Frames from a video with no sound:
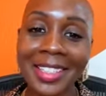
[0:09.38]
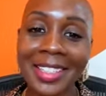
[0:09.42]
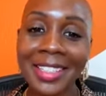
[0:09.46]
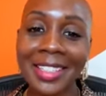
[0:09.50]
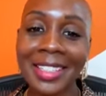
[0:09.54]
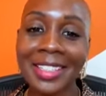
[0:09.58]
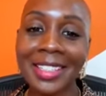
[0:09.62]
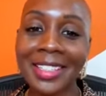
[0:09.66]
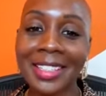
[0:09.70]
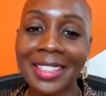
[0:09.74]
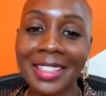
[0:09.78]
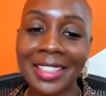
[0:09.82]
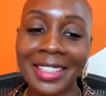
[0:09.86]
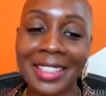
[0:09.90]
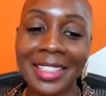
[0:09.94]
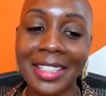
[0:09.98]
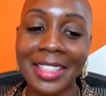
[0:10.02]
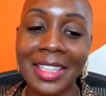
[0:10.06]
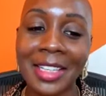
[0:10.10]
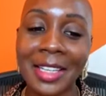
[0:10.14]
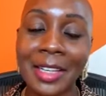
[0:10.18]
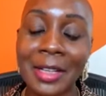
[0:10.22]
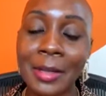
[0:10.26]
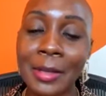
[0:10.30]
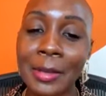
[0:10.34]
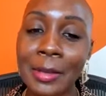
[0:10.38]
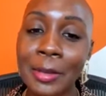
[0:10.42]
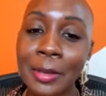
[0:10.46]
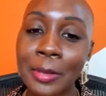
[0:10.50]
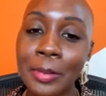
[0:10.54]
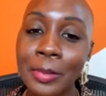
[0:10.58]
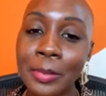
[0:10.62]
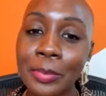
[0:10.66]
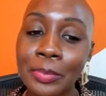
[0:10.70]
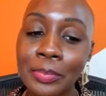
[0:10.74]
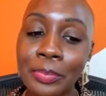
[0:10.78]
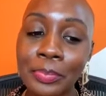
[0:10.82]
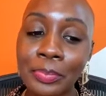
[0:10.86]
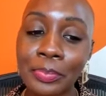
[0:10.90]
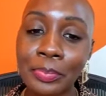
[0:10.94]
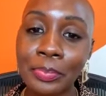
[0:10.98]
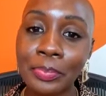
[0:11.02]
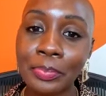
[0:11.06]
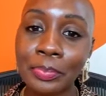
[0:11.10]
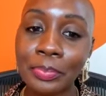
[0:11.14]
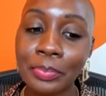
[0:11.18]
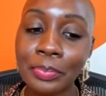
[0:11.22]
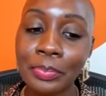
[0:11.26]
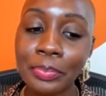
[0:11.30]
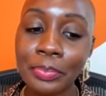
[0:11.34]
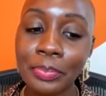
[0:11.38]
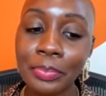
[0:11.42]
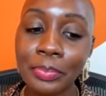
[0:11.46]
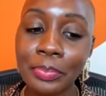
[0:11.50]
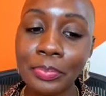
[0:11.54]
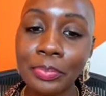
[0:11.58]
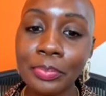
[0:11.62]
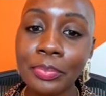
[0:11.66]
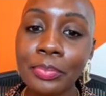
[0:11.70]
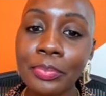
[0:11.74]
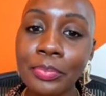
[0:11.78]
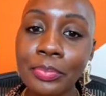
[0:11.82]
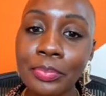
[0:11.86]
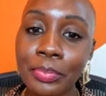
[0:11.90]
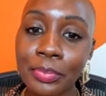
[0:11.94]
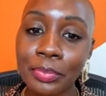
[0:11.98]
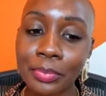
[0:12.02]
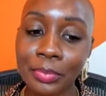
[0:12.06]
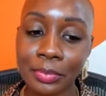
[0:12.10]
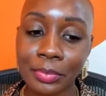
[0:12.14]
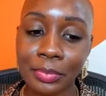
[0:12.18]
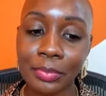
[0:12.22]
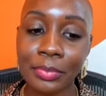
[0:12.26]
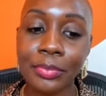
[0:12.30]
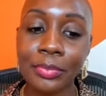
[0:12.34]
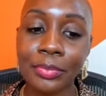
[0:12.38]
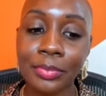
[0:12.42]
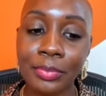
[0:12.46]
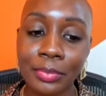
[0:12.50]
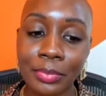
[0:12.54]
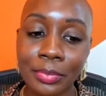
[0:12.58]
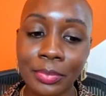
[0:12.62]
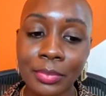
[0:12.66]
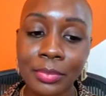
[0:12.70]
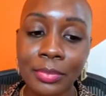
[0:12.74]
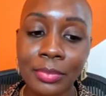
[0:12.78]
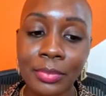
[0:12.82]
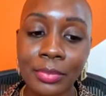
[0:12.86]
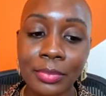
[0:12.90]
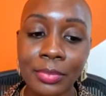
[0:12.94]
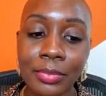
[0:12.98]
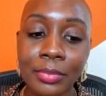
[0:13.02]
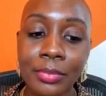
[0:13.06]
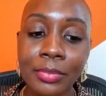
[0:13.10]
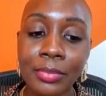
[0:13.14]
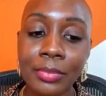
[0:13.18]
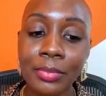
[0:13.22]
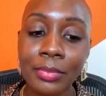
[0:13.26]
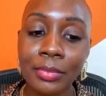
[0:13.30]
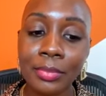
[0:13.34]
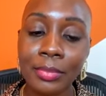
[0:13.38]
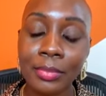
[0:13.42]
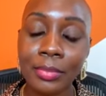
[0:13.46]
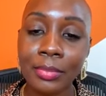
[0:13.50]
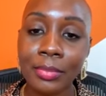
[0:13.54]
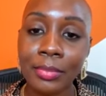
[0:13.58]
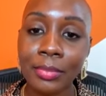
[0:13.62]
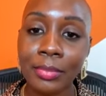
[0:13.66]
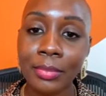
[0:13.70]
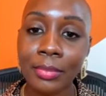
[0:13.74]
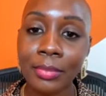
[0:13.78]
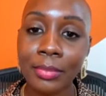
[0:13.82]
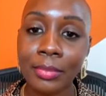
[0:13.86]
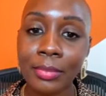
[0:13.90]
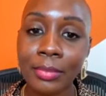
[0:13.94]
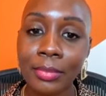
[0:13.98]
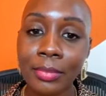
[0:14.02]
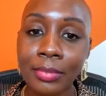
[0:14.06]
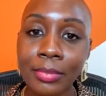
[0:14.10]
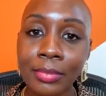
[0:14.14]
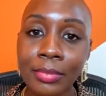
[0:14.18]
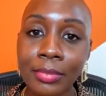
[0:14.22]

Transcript: No words are spoken by the person on screen.